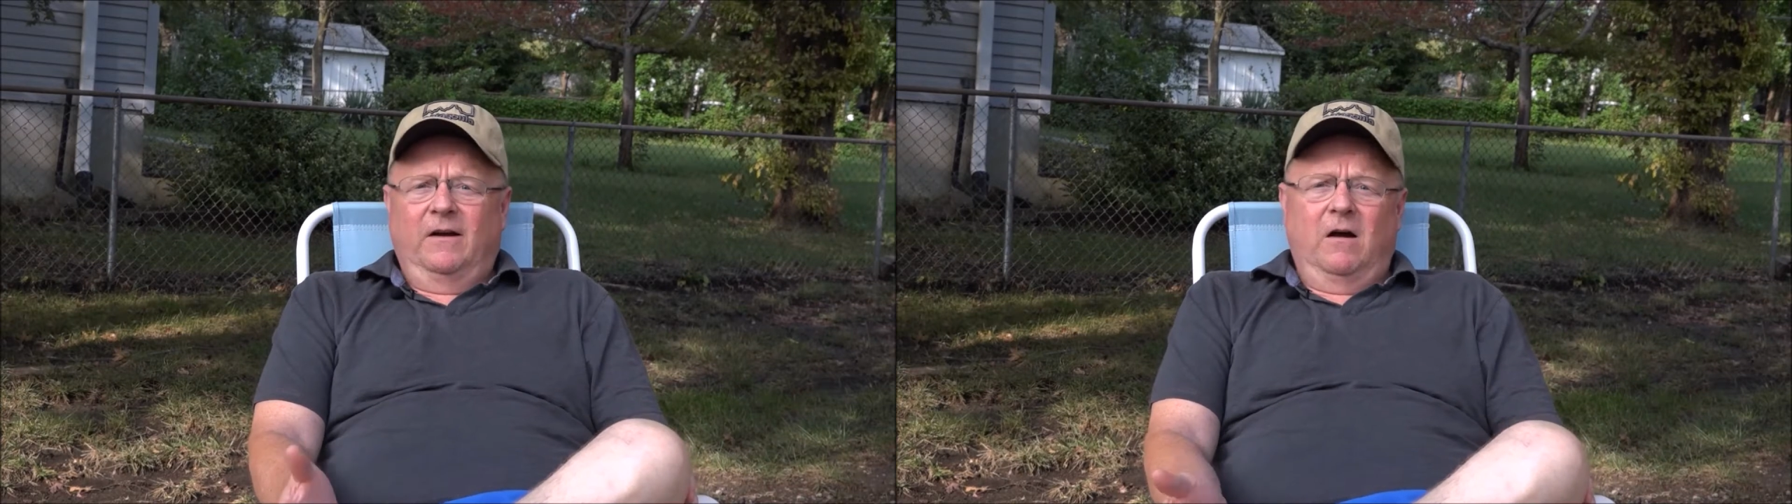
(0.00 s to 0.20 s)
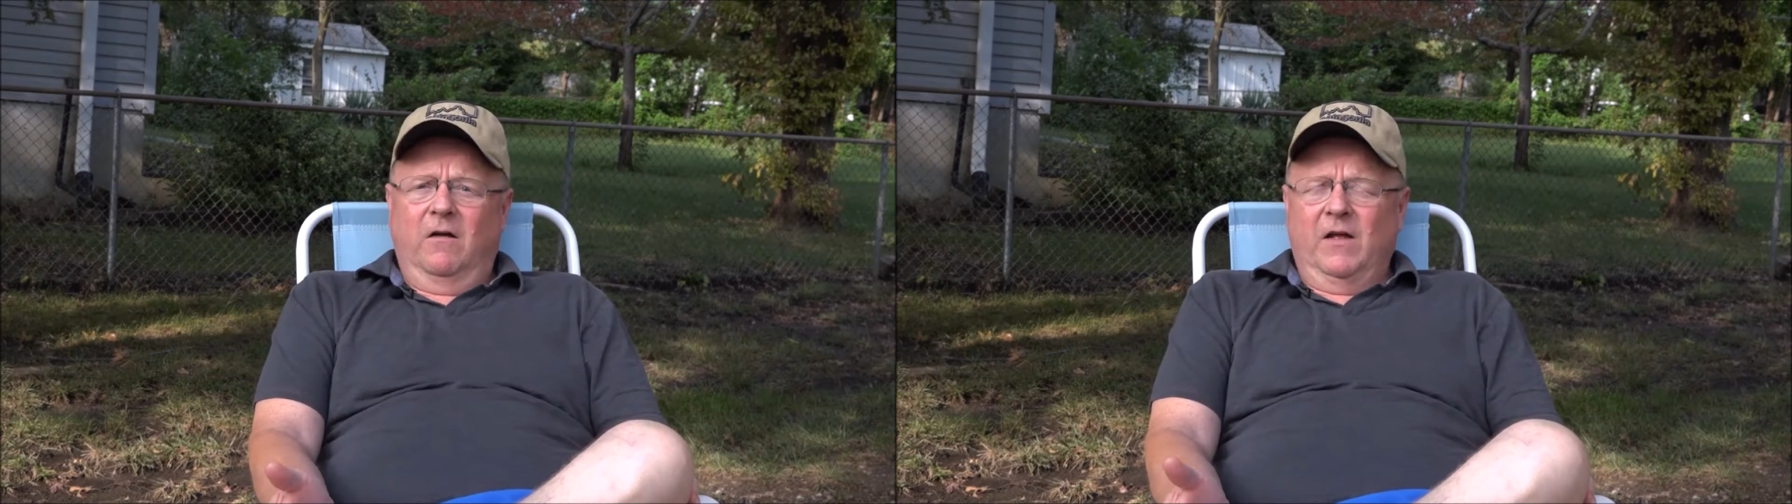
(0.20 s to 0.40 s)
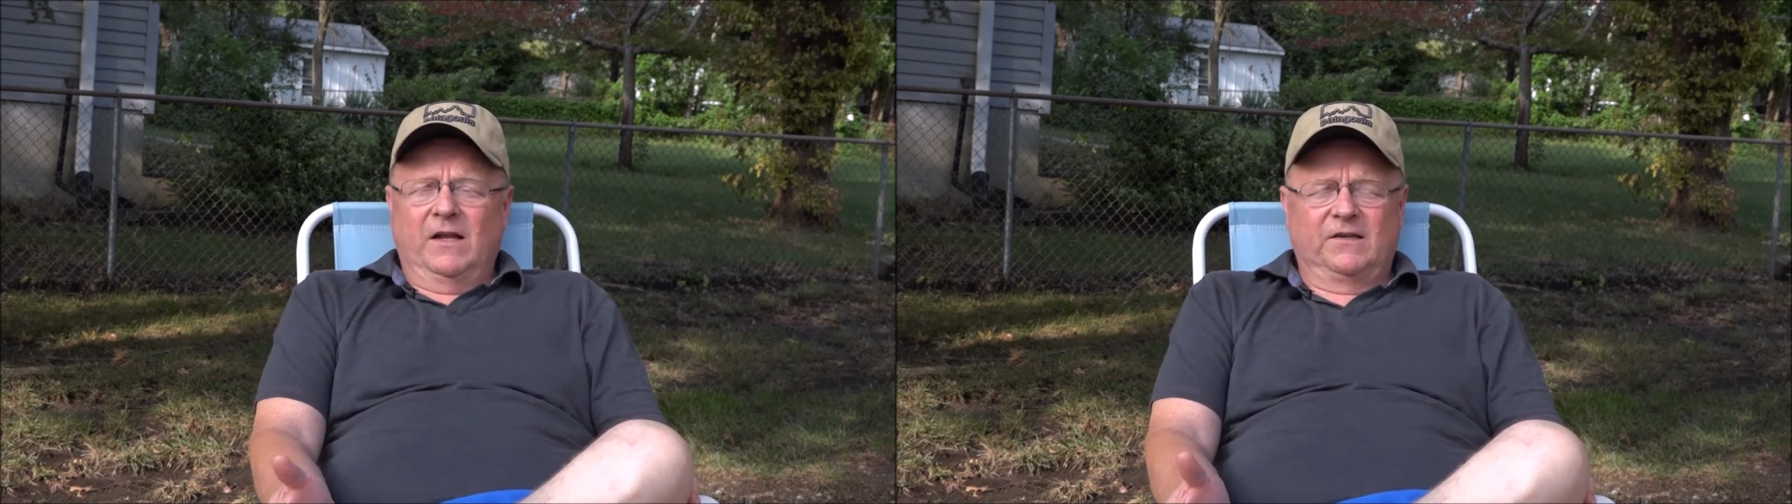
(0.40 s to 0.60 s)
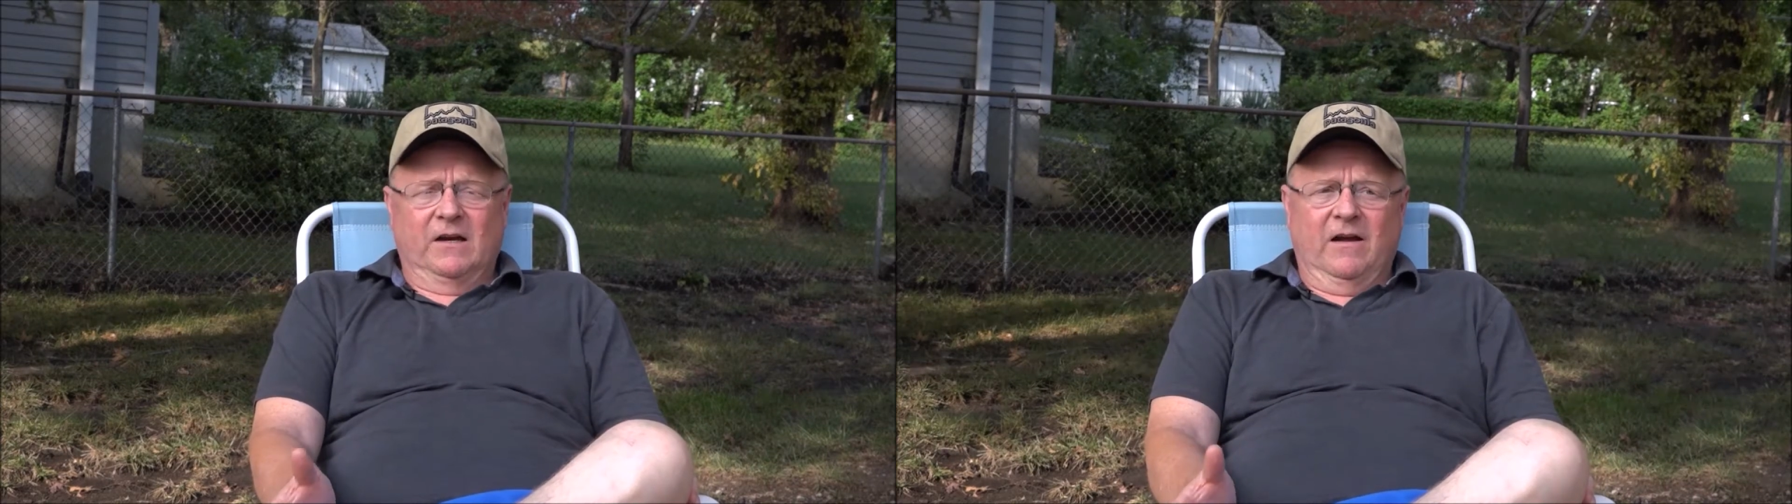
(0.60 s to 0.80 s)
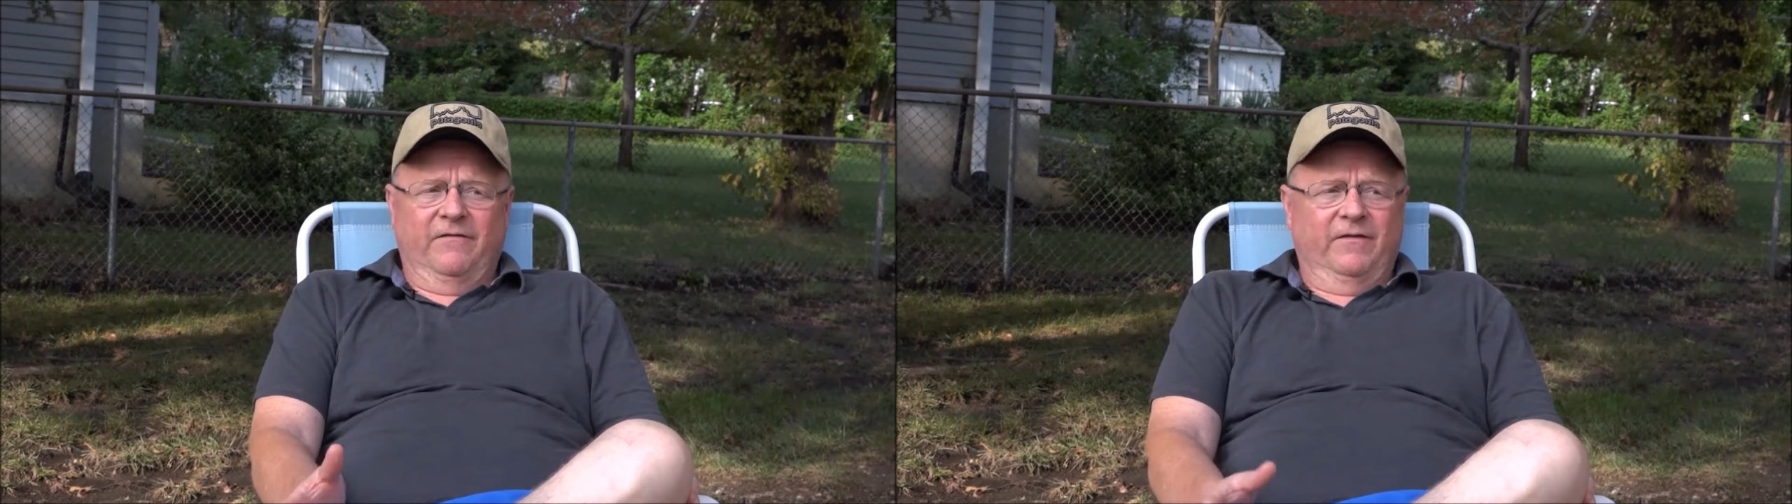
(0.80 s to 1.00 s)
all that
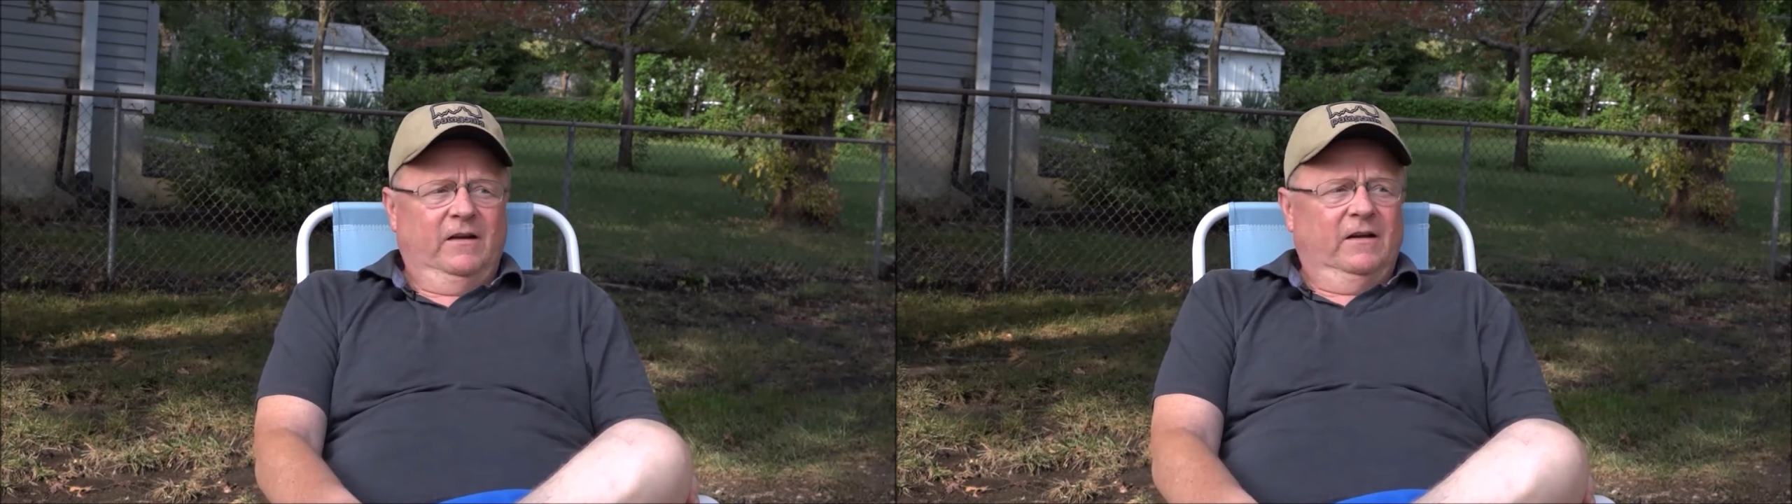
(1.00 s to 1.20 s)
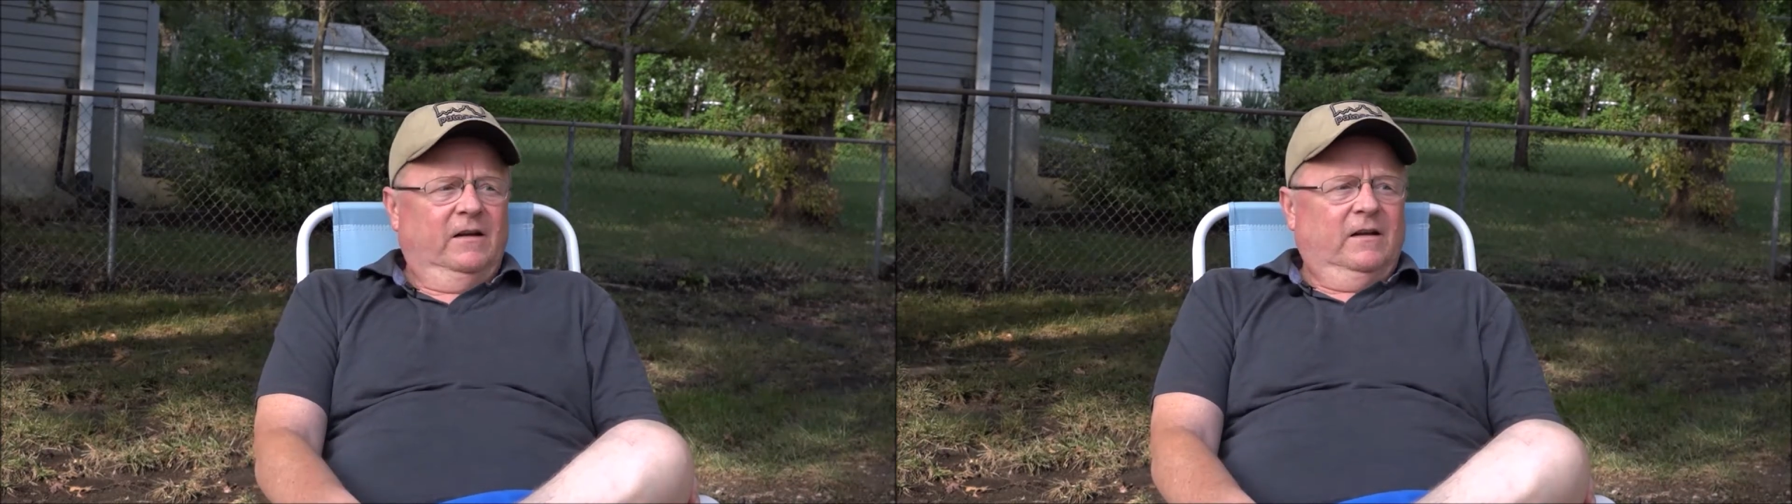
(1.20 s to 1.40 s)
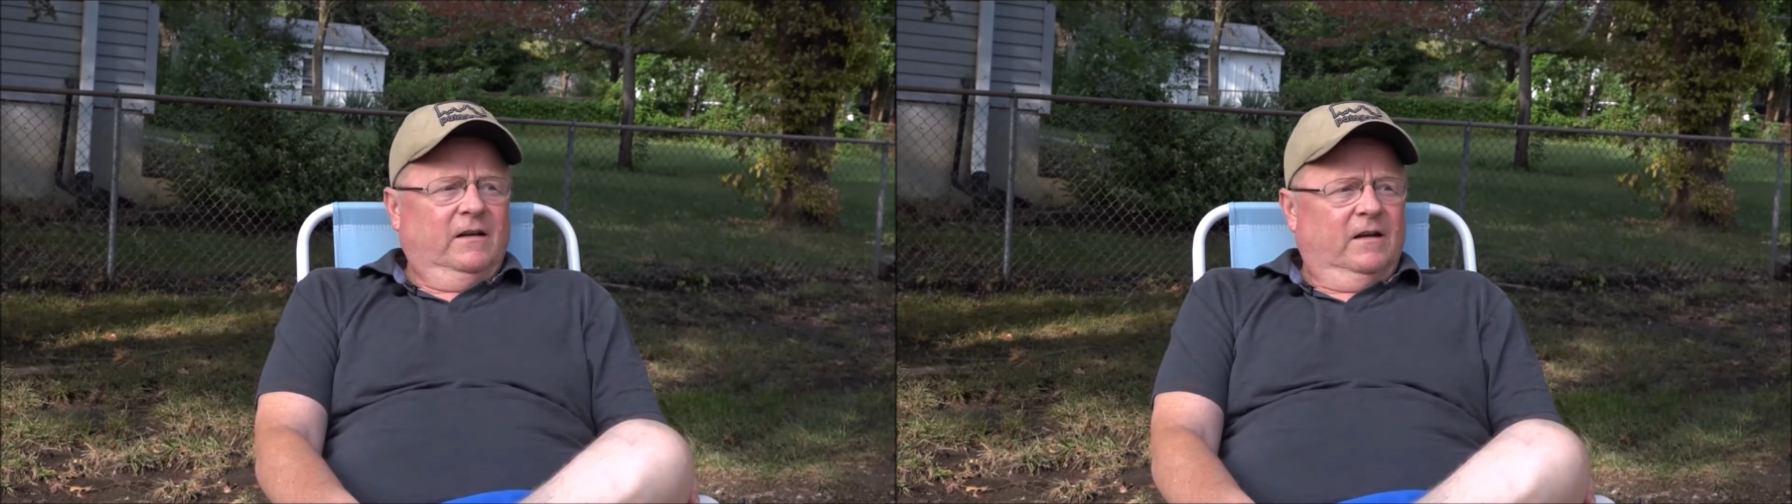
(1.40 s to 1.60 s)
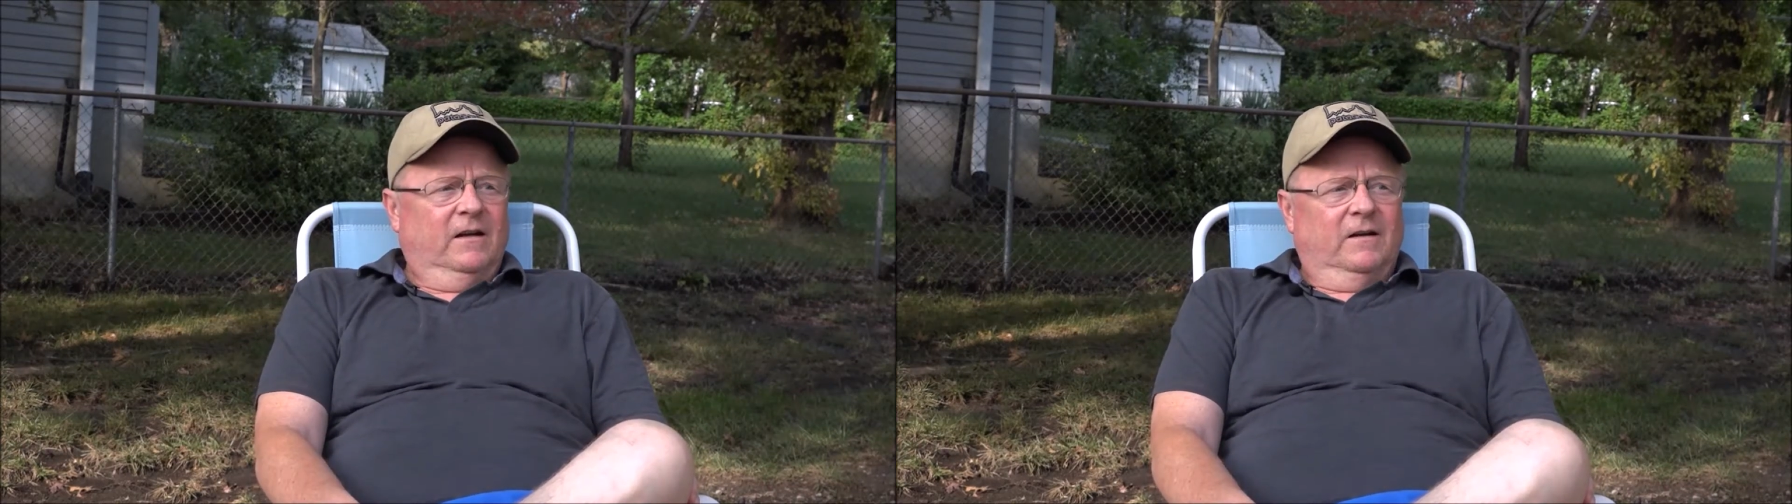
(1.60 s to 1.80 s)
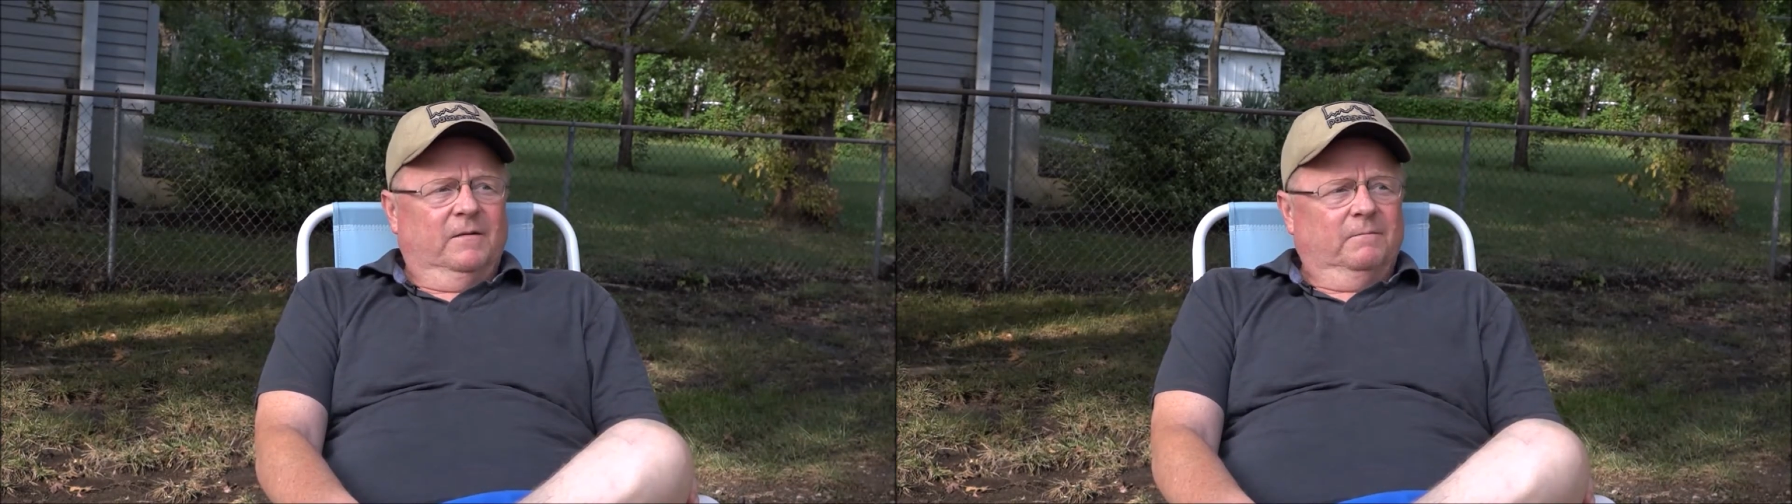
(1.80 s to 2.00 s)
stuff
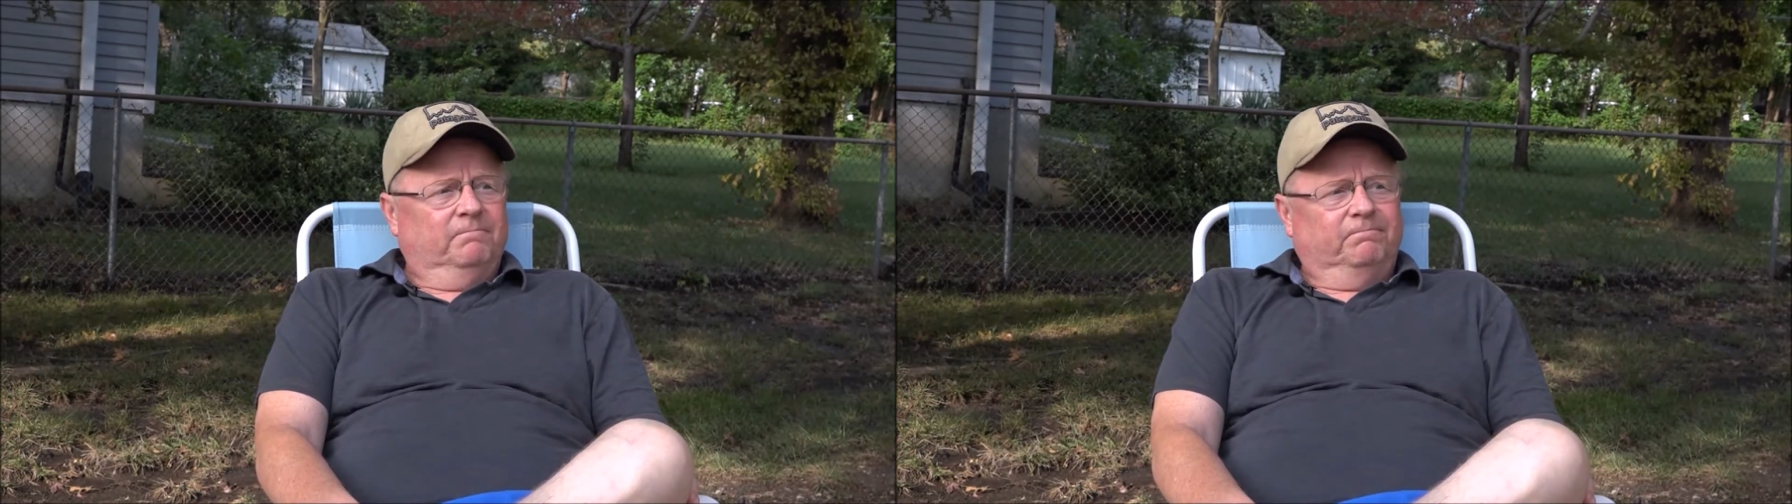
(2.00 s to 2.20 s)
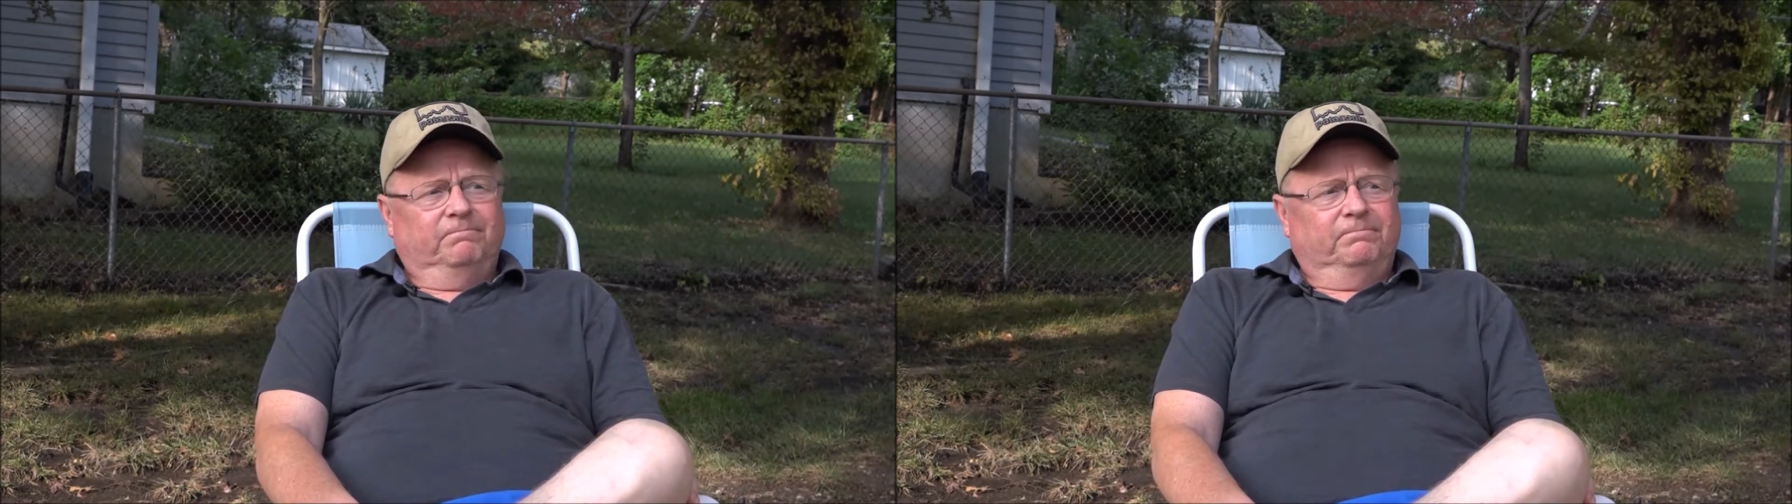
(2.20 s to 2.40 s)
um,